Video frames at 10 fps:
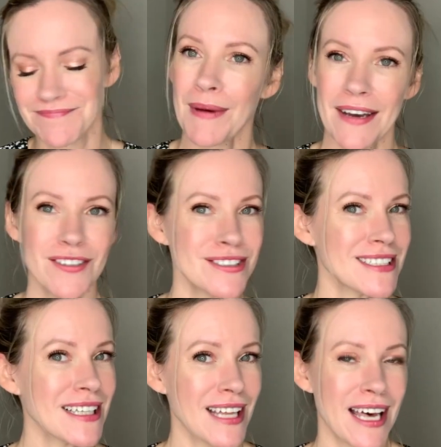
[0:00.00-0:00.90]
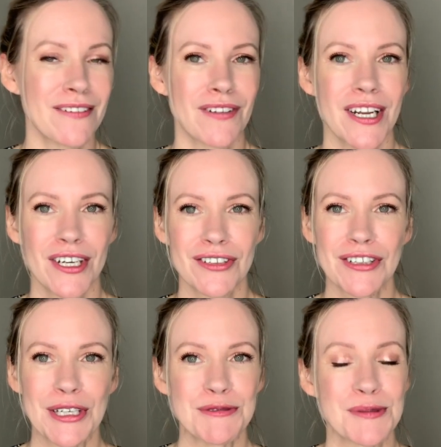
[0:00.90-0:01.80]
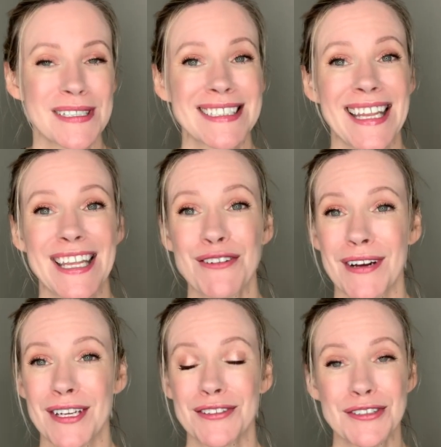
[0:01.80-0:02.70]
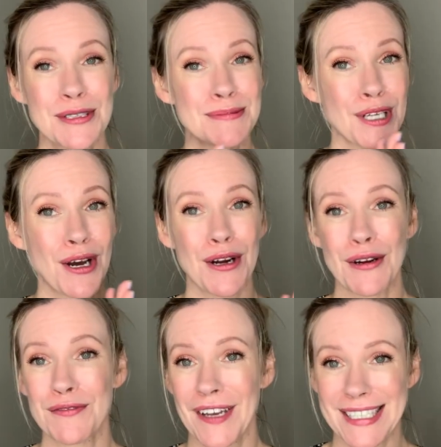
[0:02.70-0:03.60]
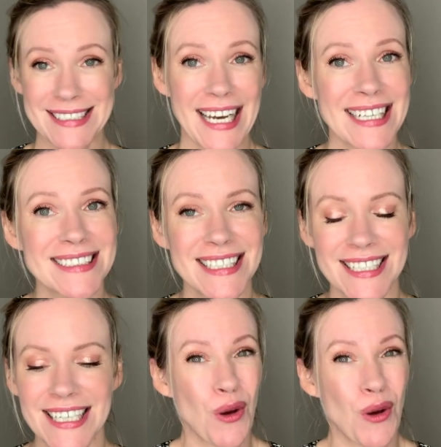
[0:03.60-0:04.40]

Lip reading: I've used a lot of retinol creams because I think retinol creams are fantastic.